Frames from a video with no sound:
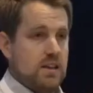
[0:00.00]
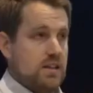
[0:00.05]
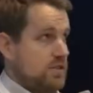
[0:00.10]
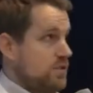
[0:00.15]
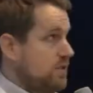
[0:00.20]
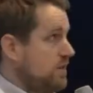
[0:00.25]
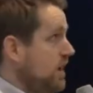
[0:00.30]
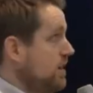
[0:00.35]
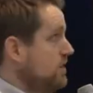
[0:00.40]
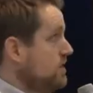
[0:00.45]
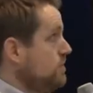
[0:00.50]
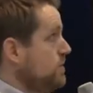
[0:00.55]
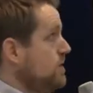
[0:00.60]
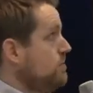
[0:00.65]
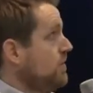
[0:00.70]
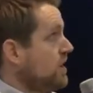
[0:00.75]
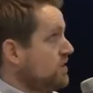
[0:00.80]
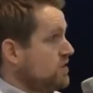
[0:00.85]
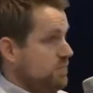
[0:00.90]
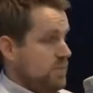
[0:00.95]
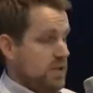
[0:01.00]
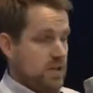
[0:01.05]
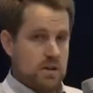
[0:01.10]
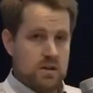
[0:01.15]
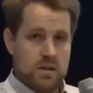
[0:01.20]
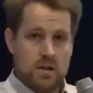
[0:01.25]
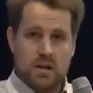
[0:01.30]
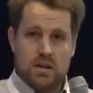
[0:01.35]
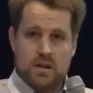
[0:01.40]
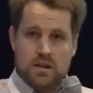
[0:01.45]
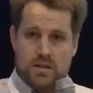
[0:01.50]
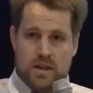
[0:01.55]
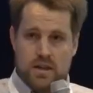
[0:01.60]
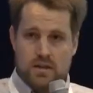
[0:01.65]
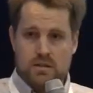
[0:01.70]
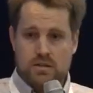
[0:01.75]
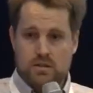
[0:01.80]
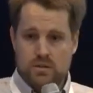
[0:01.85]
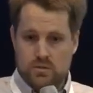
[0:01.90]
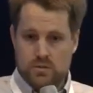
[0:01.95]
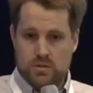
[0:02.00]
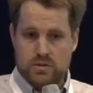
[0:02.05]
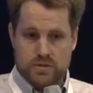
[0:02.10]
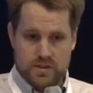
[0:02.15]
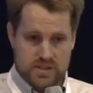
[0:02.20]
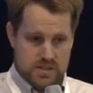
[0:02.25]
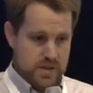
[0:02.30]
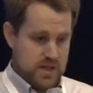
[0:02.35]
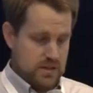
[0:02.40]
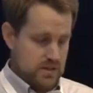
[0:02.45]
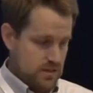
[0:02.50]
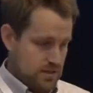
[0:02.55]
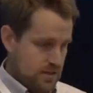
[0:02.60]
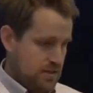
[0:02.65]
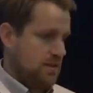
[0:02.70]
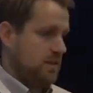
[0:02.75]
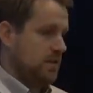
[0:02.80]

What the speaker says: can turn out to be much bigger than you would have expected.